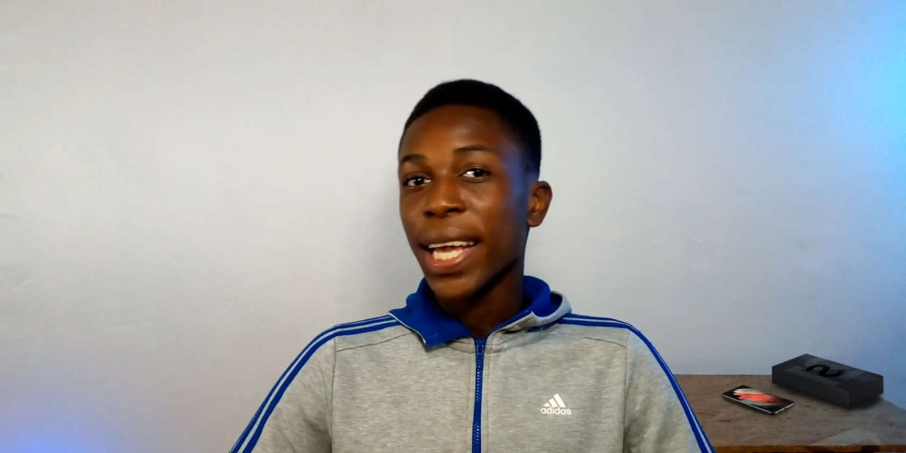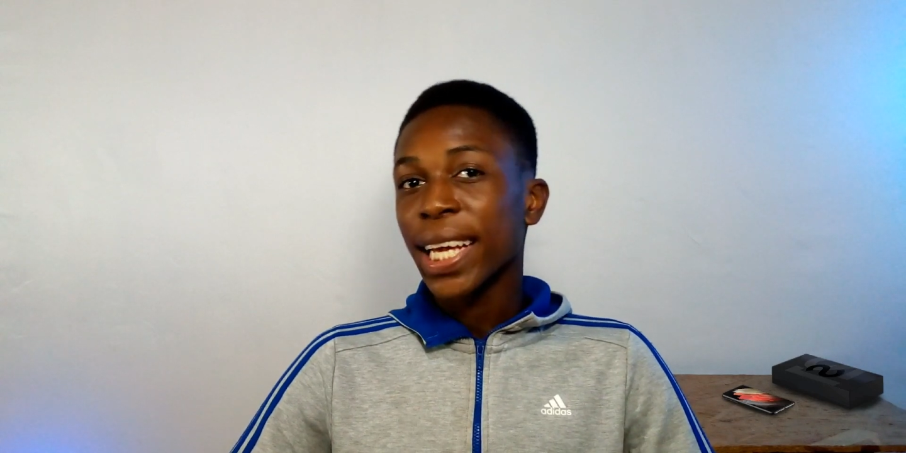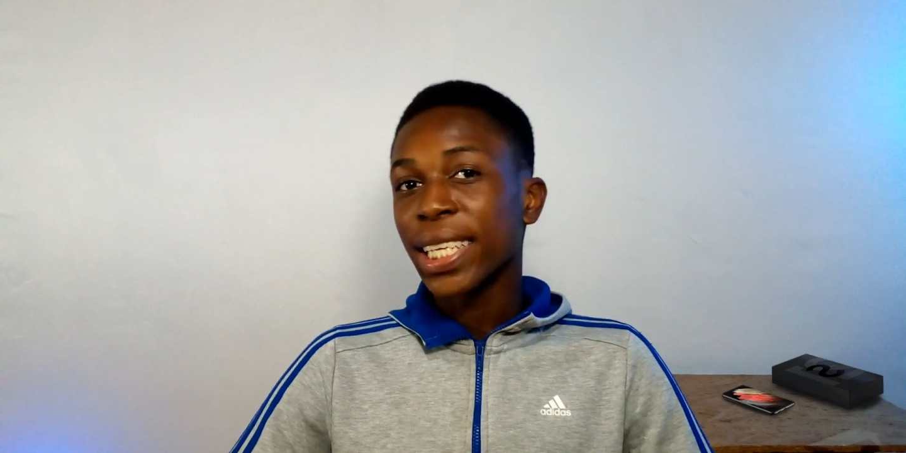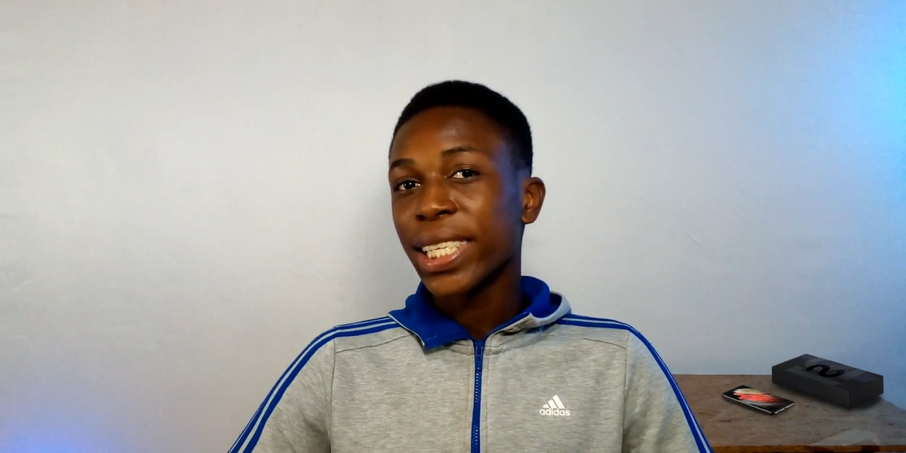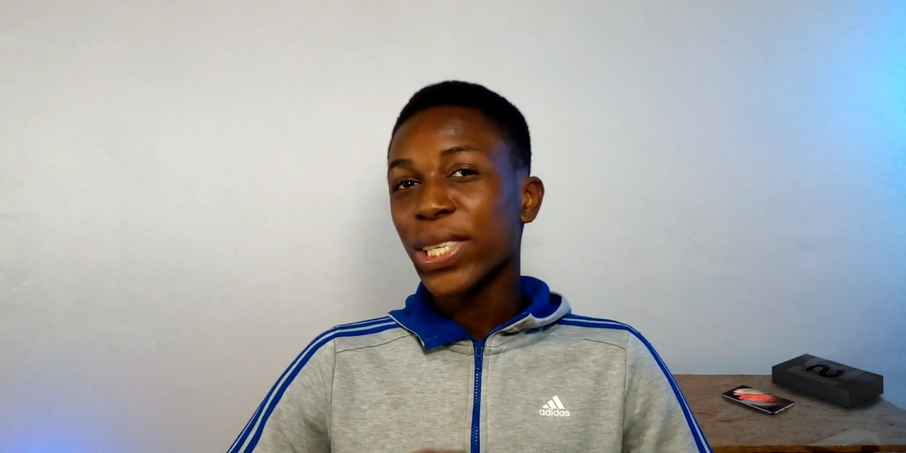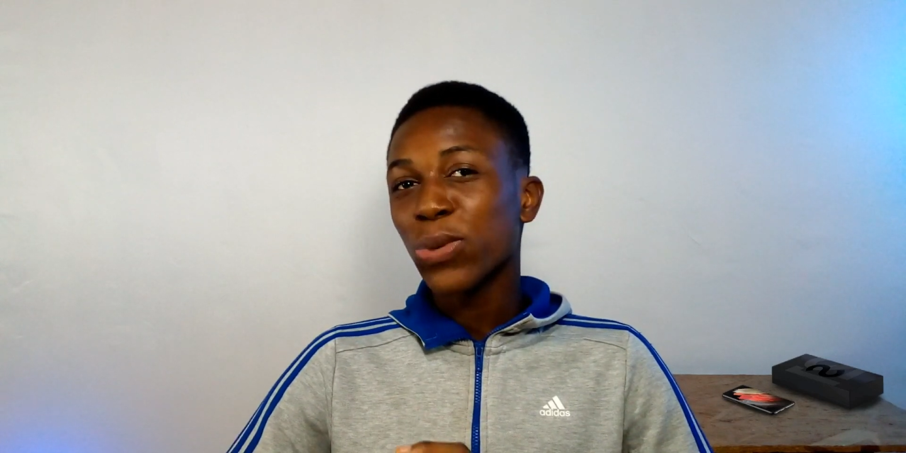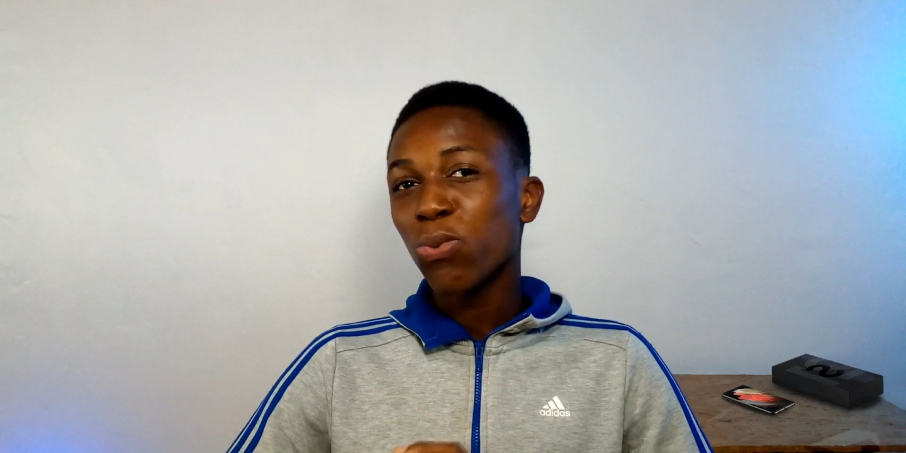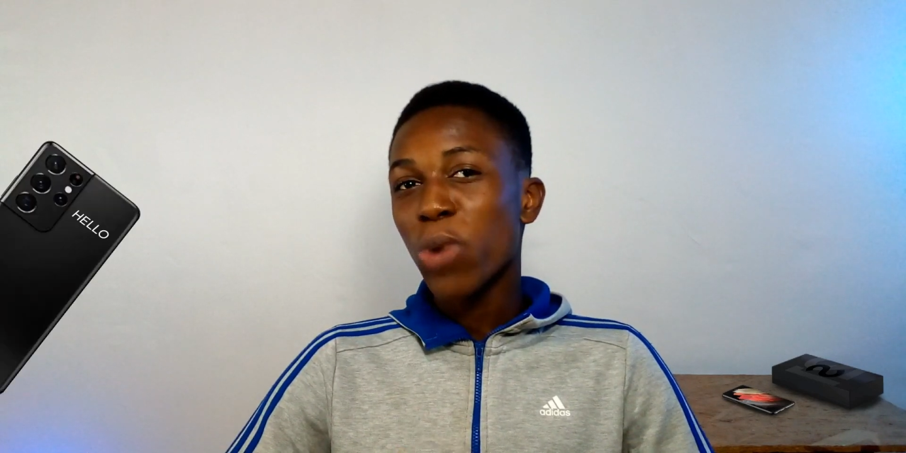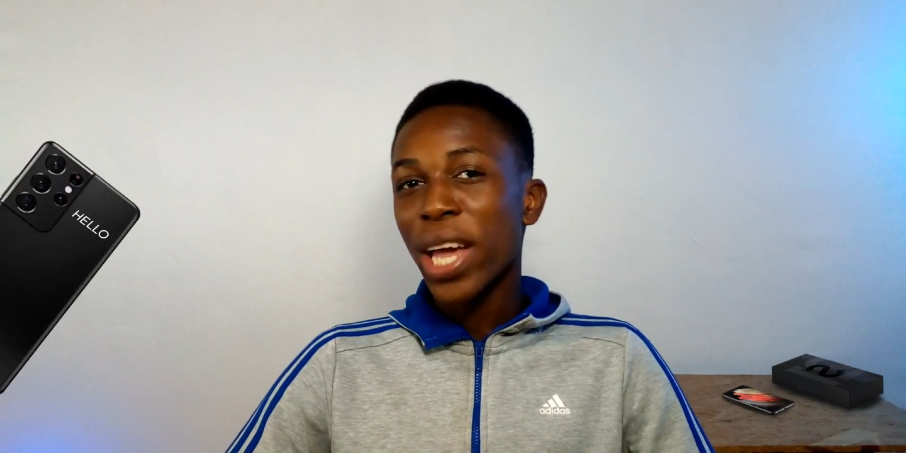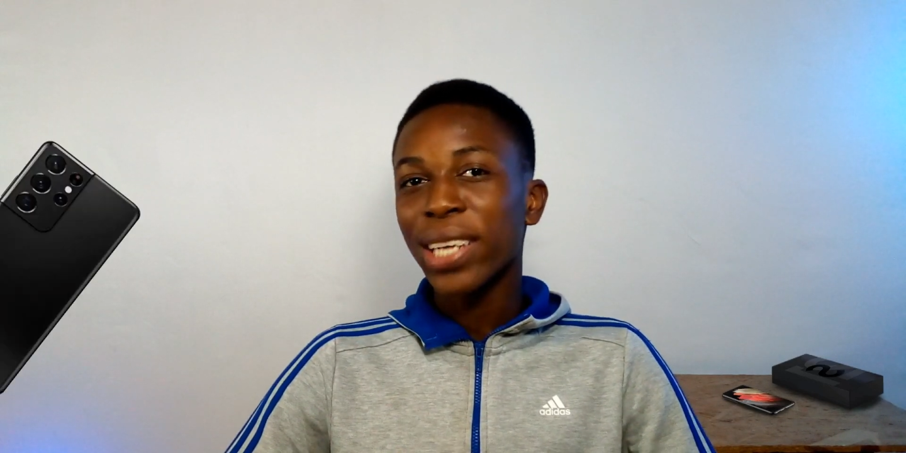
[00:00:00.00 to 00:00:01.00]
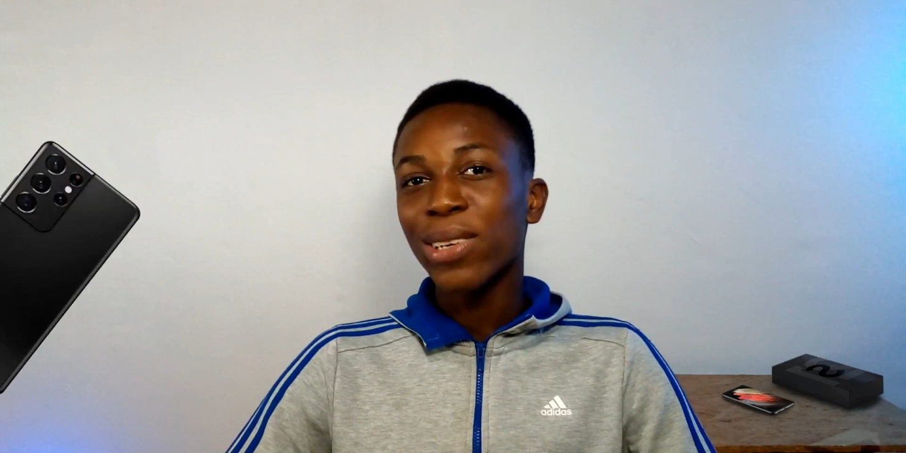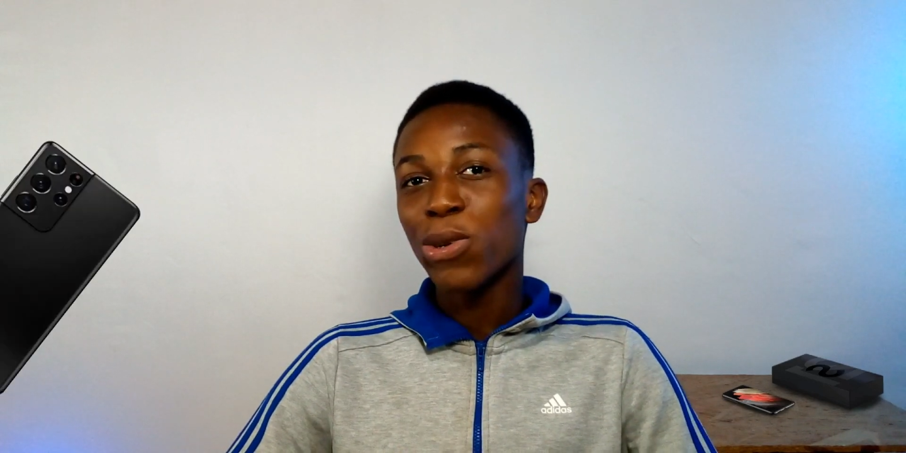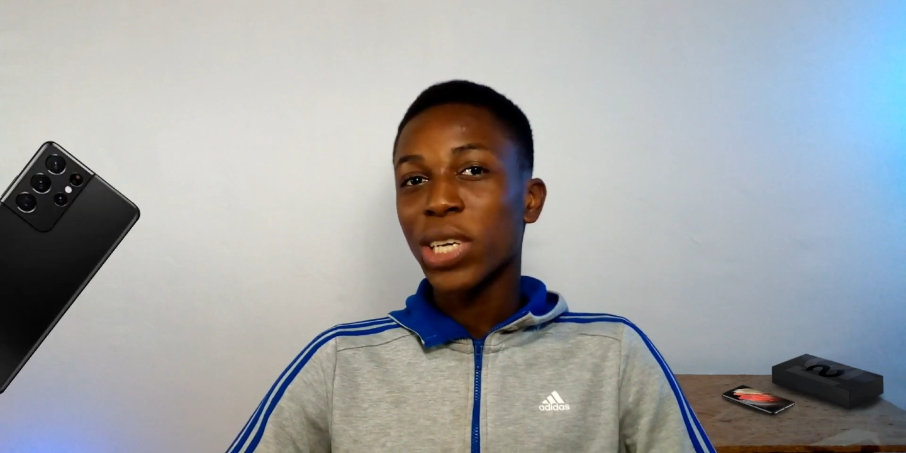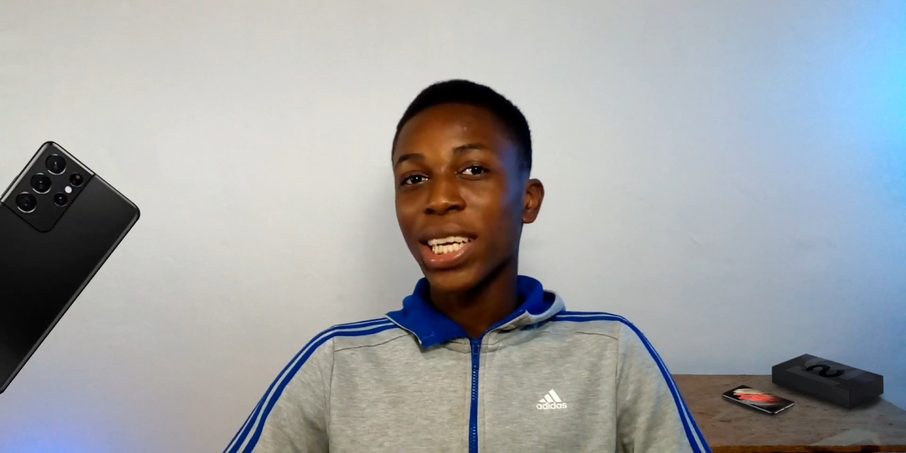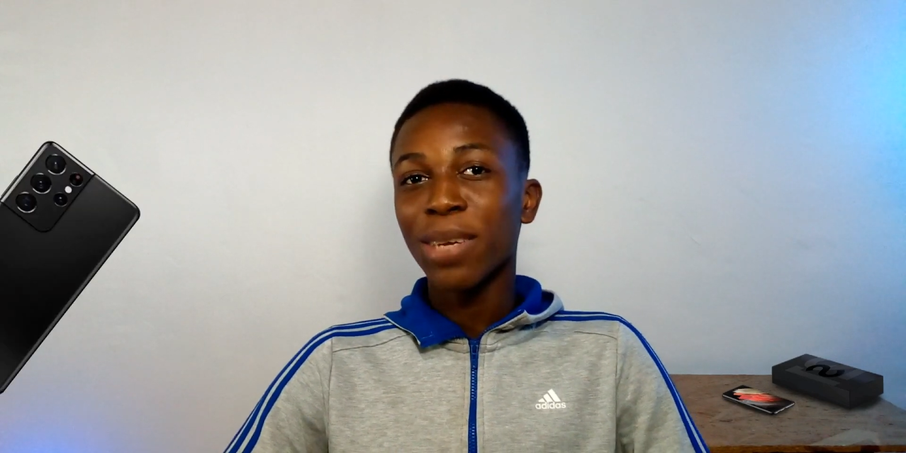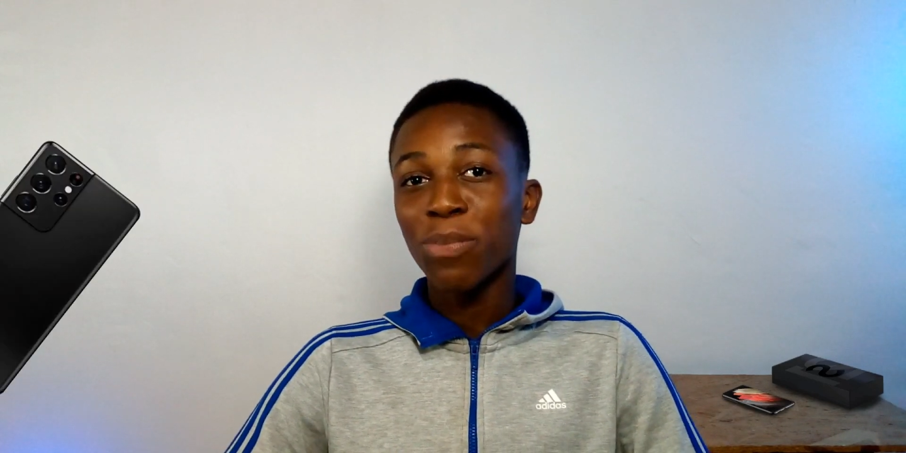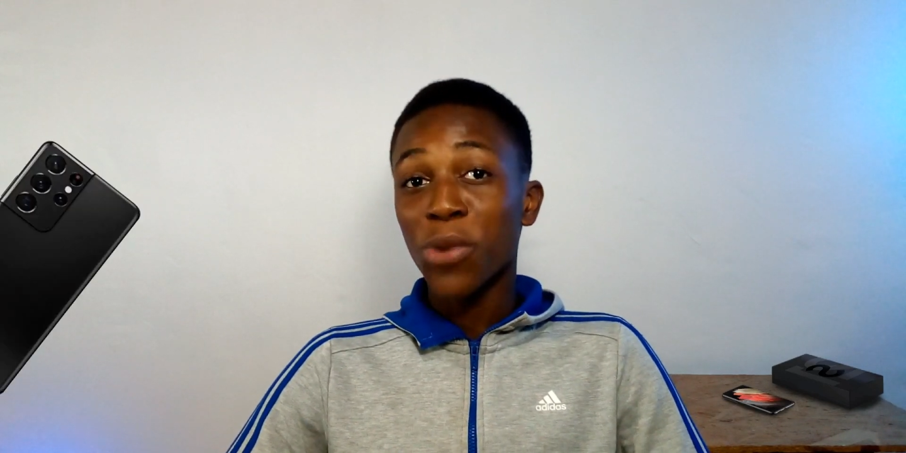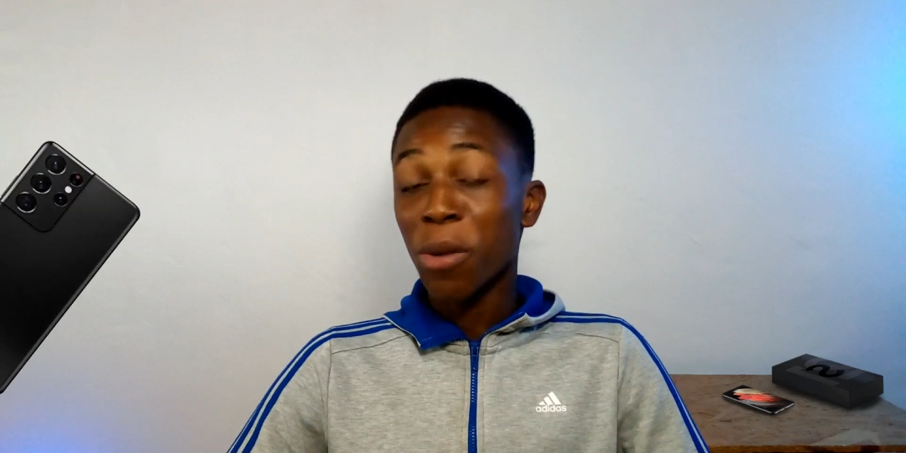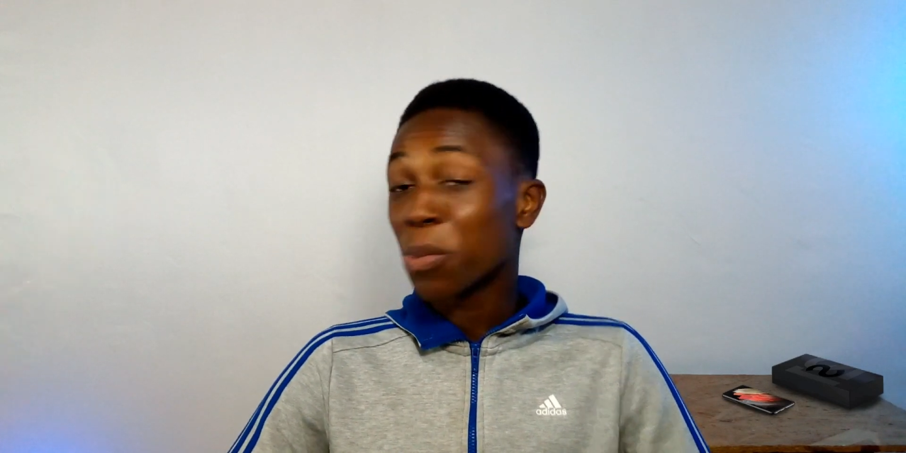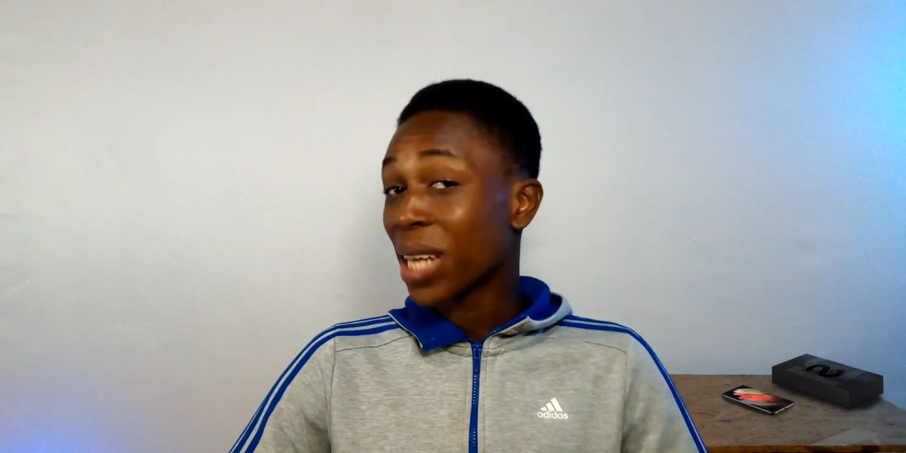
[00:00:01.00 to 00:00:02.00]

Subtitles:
in this weird looking bump